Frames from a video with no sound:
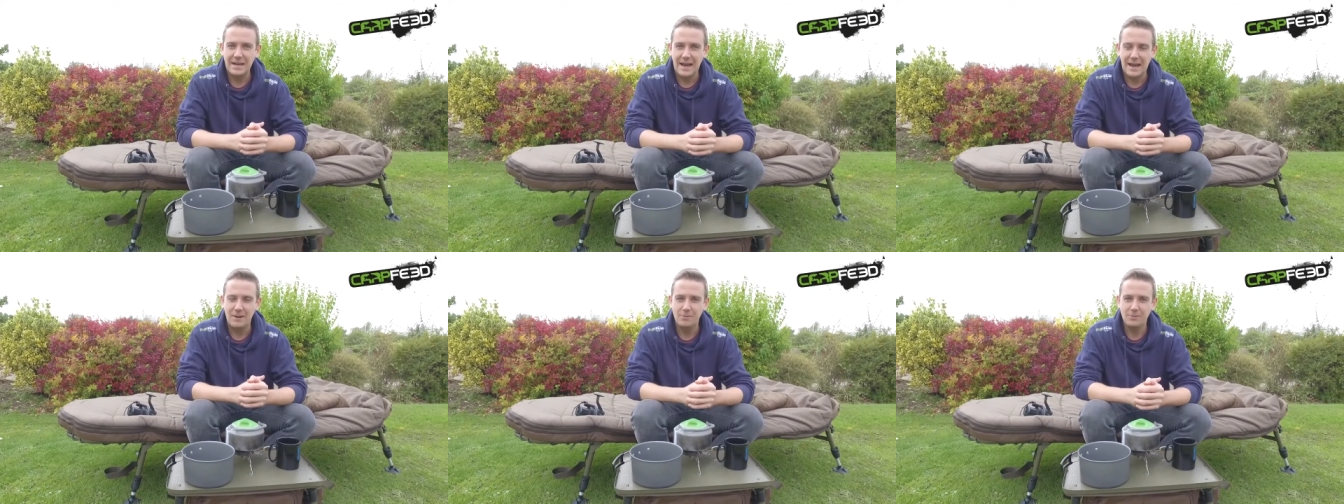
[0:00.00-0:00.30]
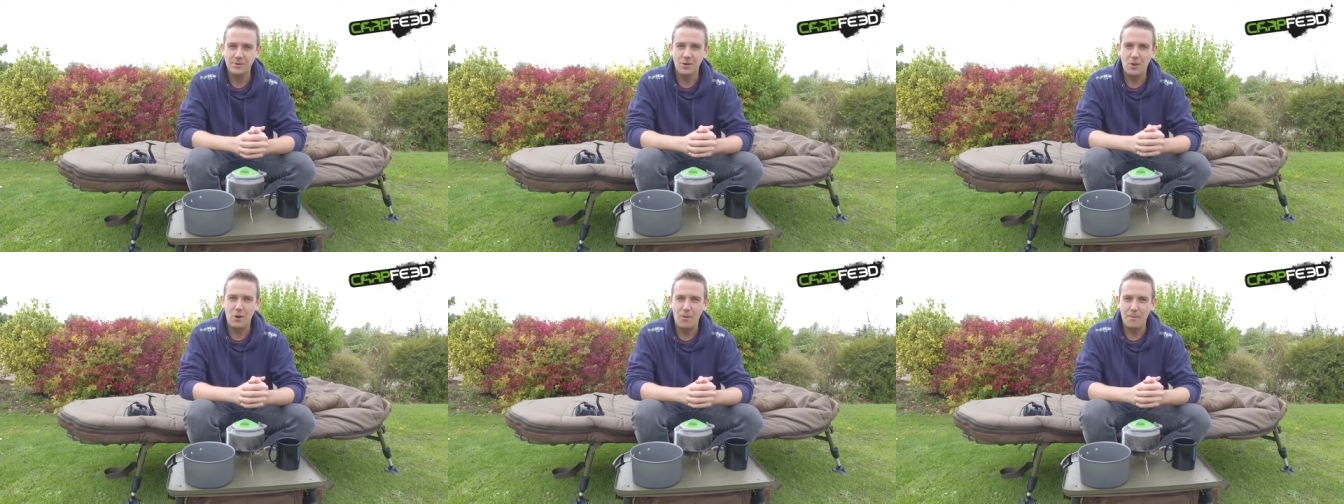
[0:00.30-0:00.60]

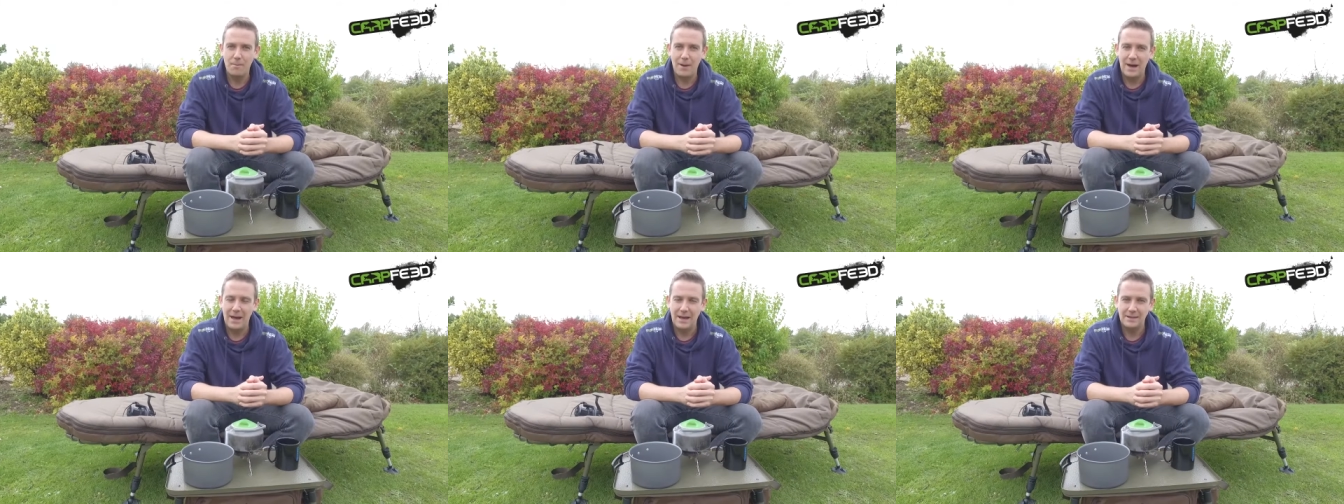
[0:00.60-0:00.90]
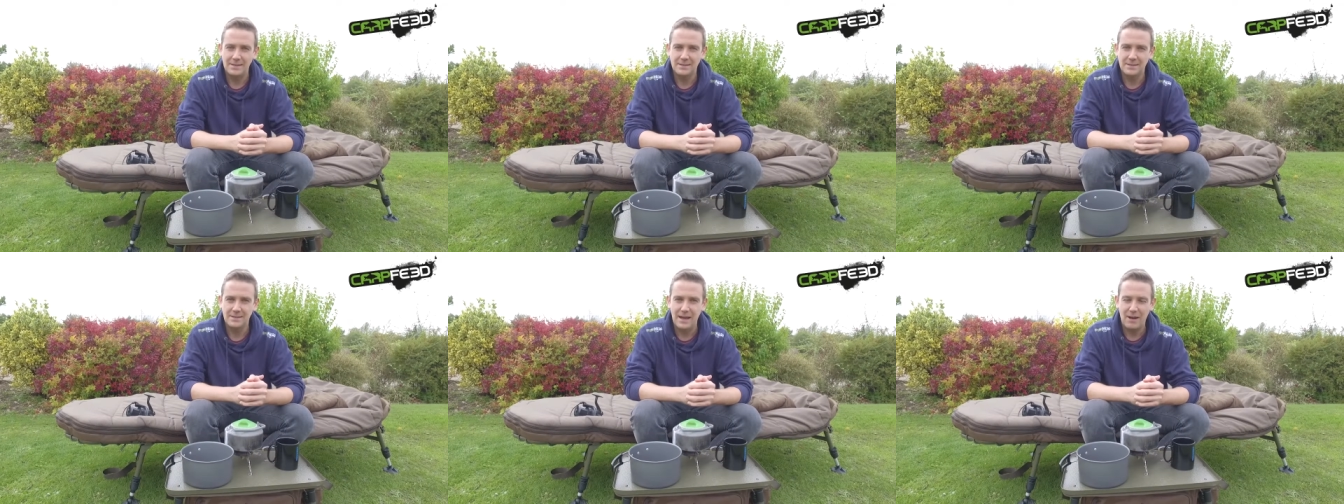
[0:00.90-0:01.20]
House
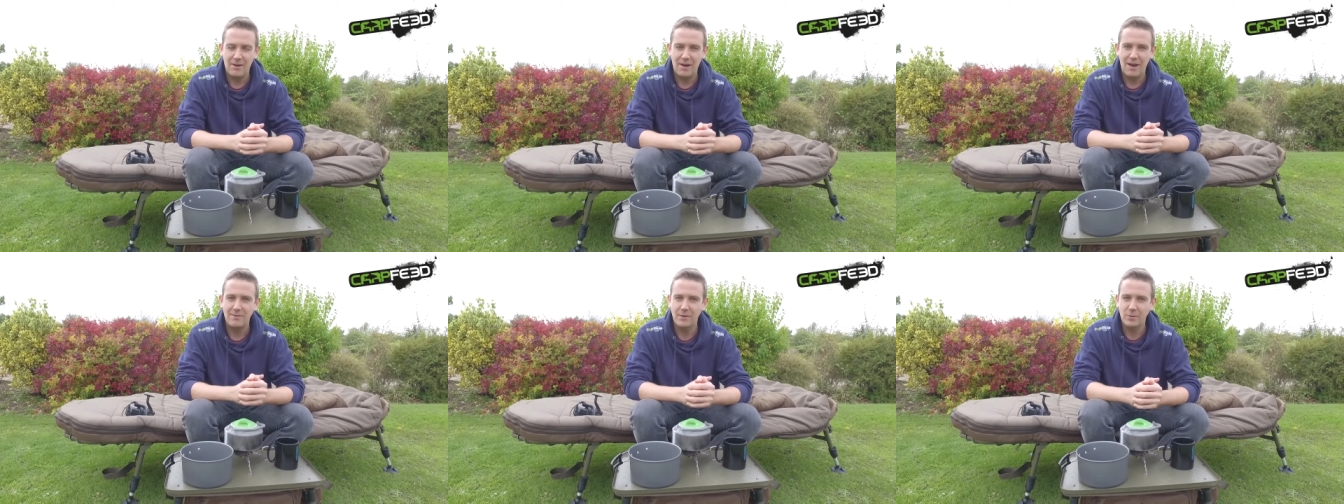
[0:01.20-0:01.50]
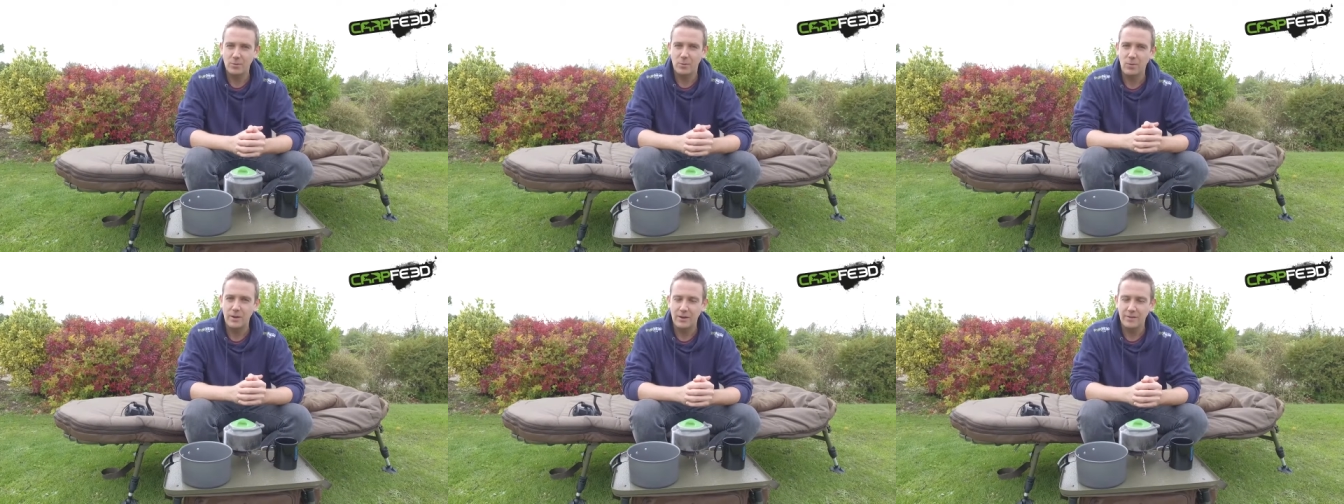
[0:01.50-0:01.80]
Compact. Now, Avid
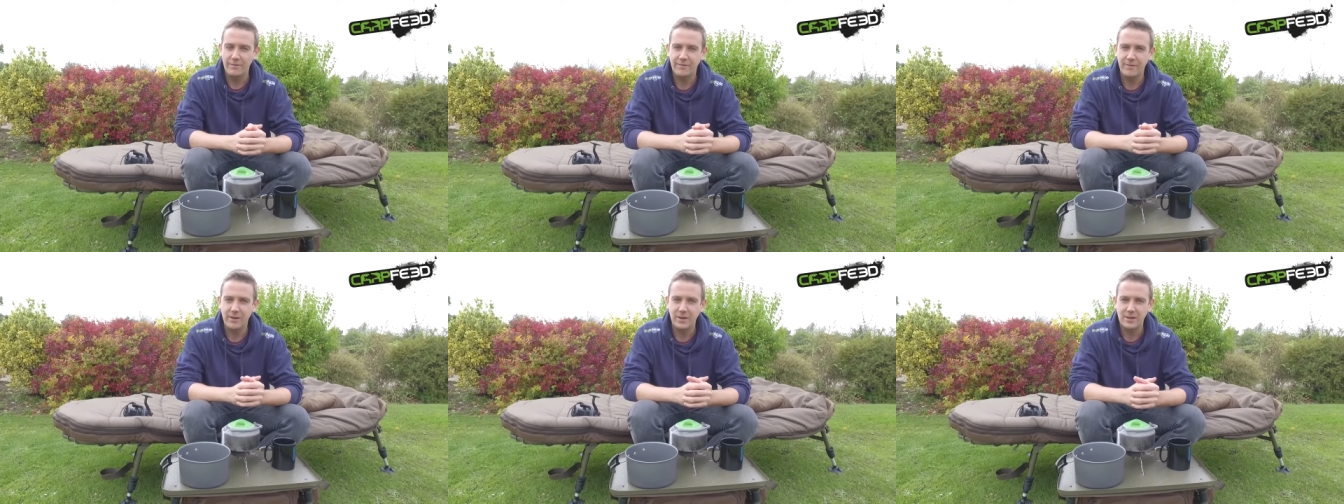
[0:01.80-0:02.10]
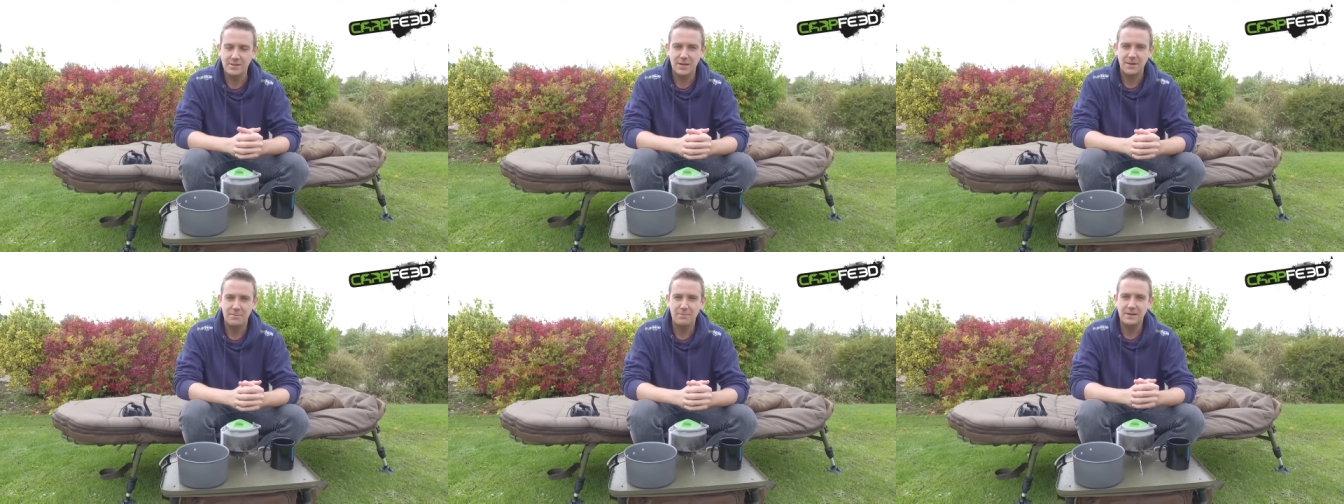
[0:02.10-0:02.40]
were one of the
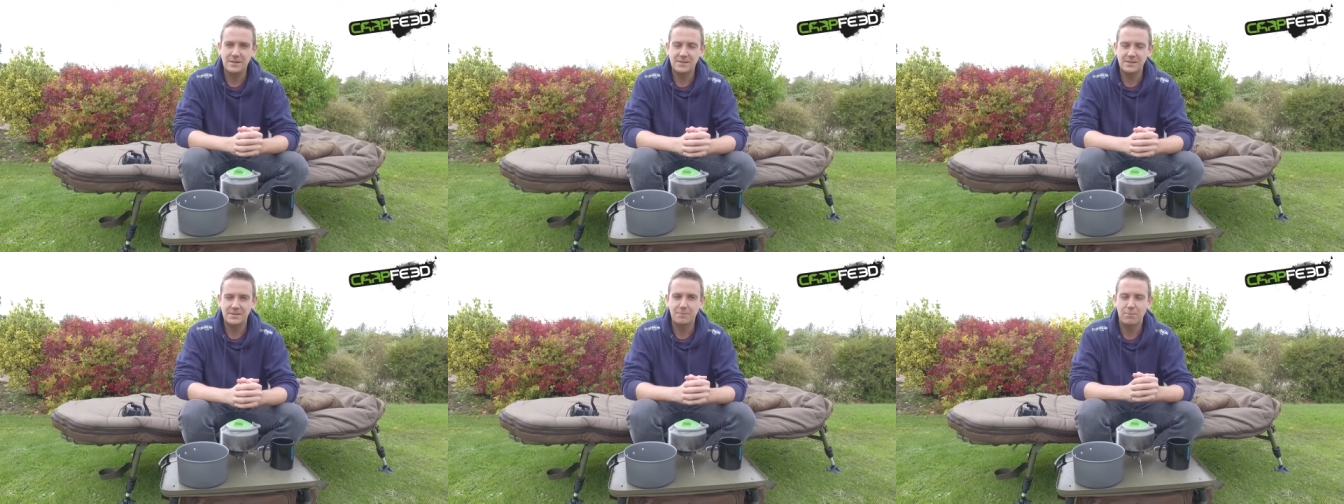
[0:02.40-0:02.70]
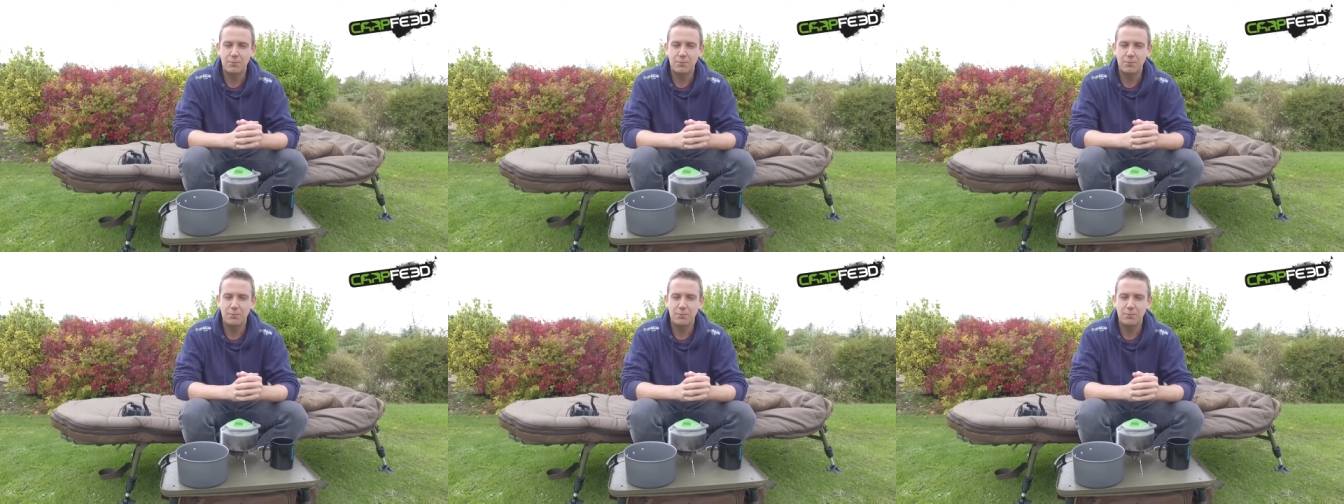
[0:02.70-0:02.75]
first companies to